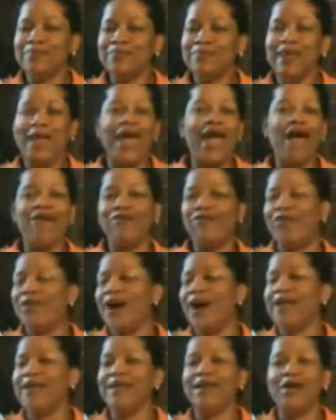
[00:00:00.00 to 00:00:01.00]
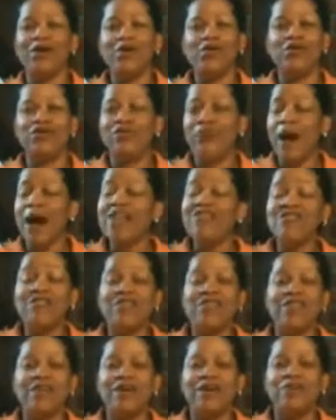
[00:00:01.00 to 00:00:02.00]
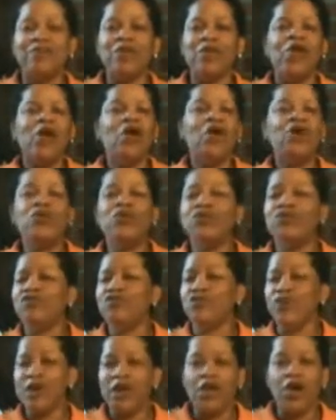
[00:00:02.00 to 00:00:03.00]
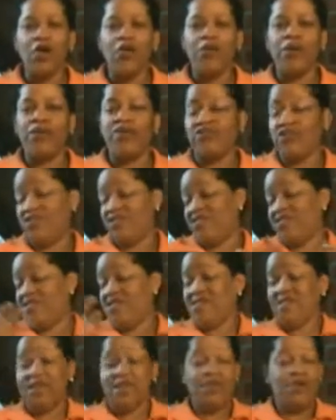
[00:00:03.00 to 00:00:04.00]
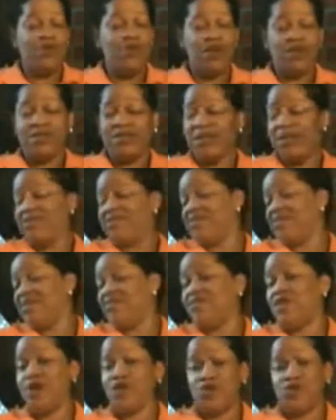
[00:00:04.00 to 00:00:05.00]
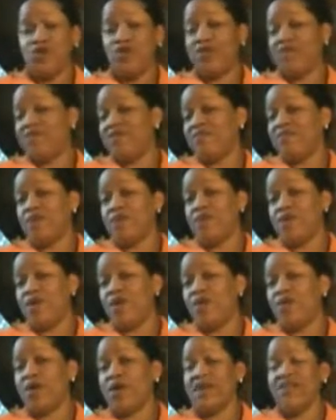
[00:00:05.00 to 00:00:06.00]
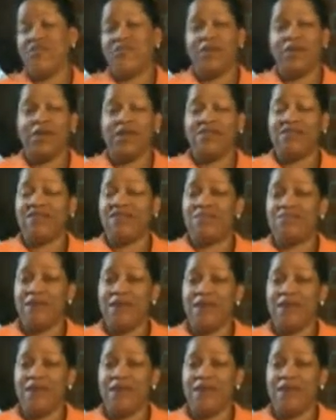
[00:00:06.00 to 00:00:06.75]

They have no idea who's watching them, who's videoing, just as anyone doesn't if they're doing something wrong as it relates to